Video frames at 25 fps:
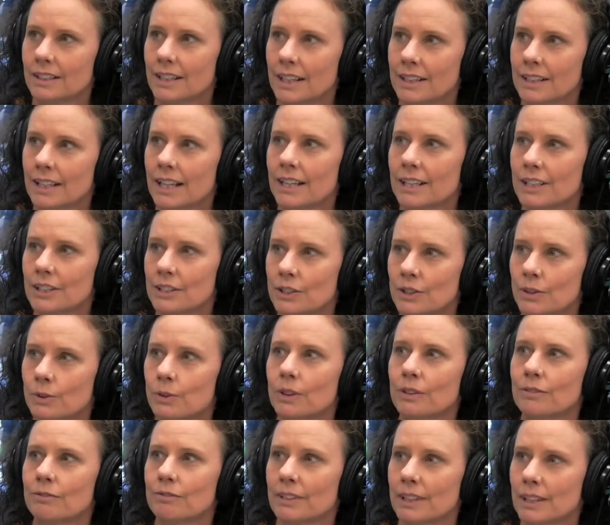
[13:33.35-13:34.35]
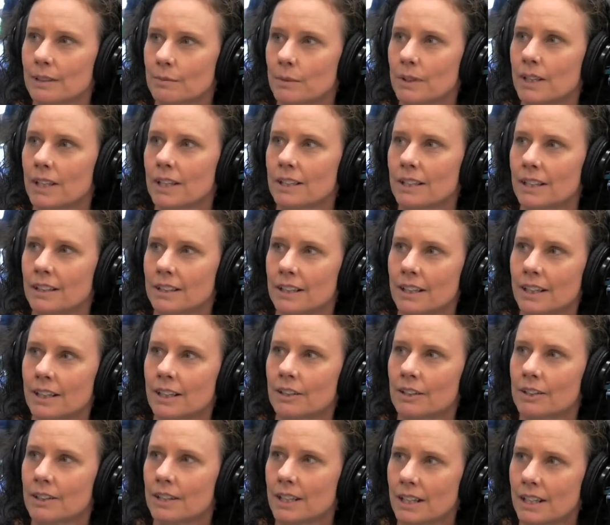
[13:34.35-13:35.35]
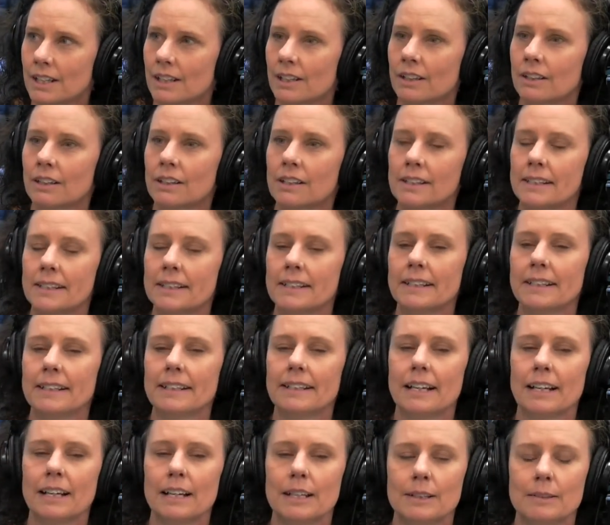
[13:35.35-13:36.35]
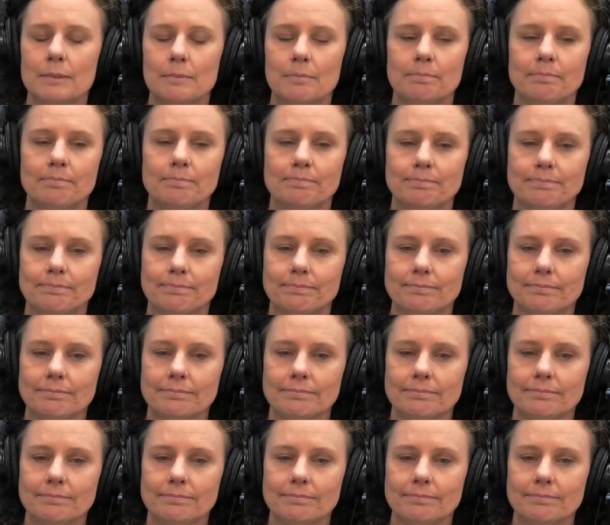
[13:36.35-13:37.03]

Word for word: that that is your family, that they are there um,